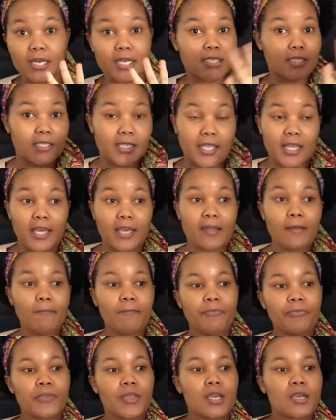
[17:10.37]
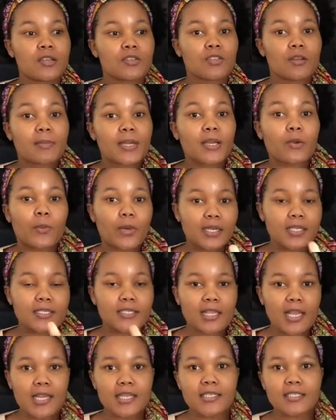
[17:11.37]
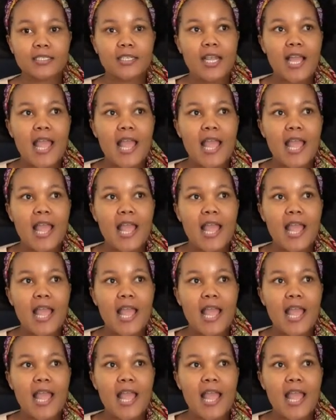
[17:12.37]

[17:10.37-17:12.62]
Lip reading: I didn't care. So I'm like, "What is that?"